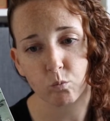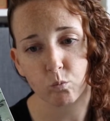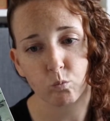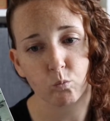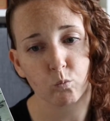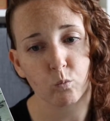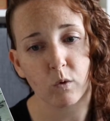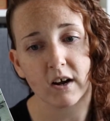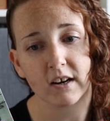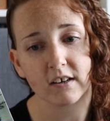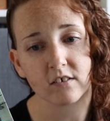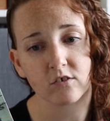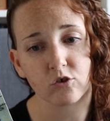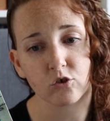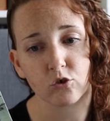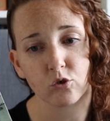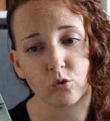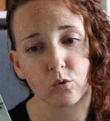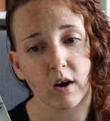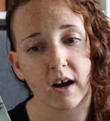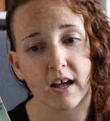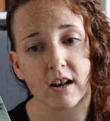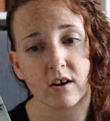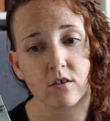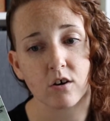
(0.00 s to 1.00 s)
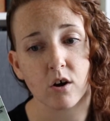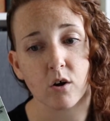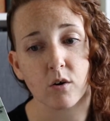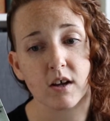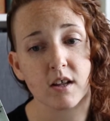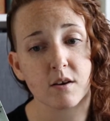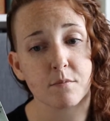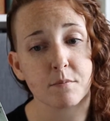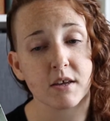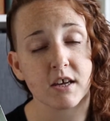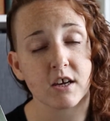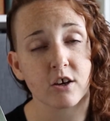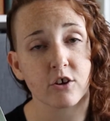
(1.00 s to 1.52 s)
want to, I don't know,
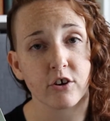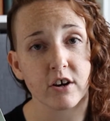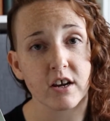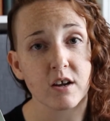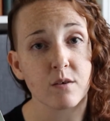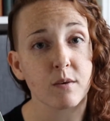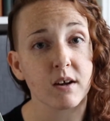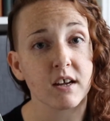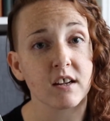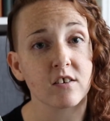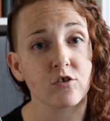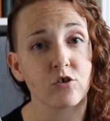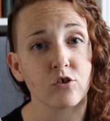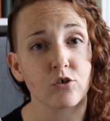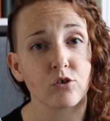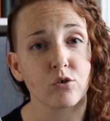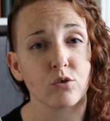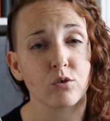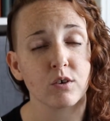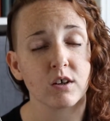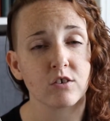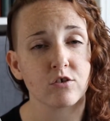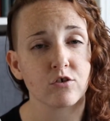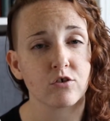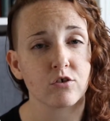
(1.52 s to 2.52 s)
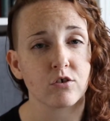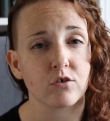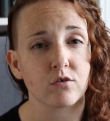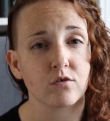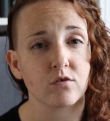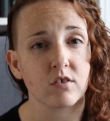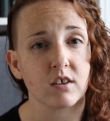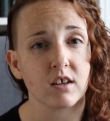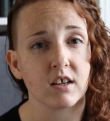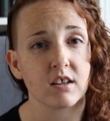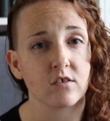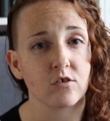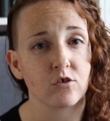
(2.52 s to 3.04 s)
it'd be a great way to
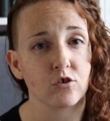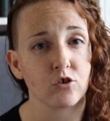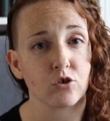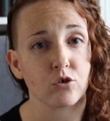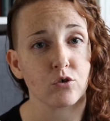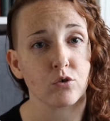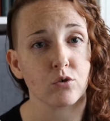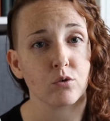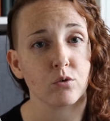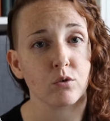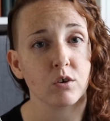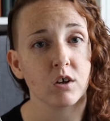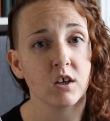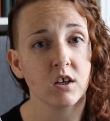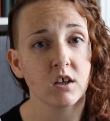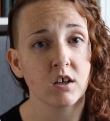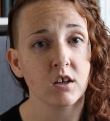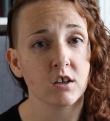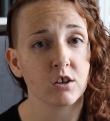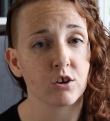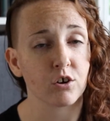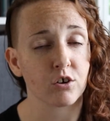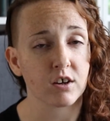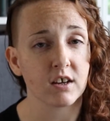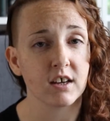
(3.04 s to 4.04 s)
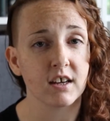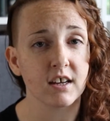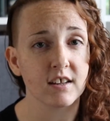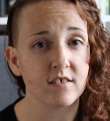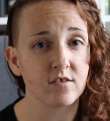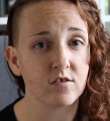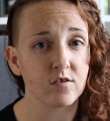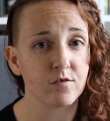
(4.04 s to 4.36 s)
introduce it to your kids